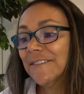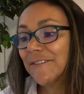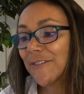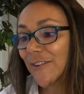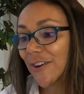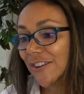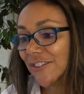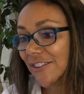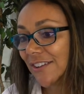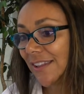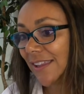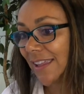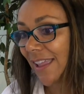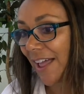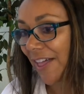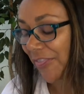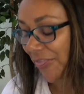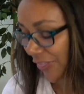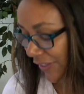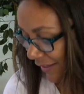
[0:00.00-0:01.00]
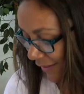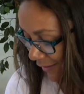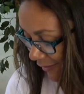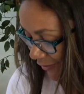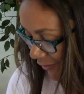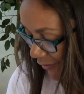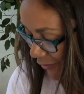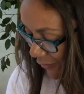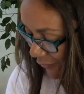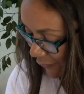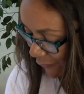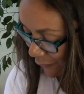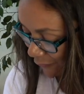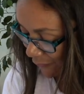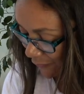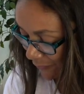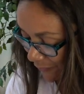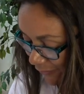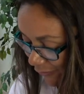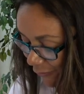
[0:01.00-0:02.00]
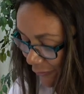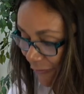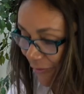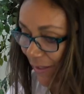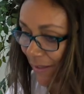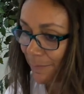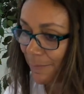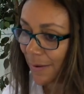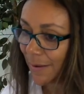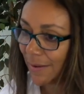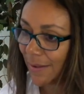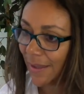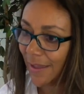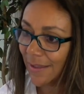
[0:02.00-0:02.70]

unfortunately, I think Davima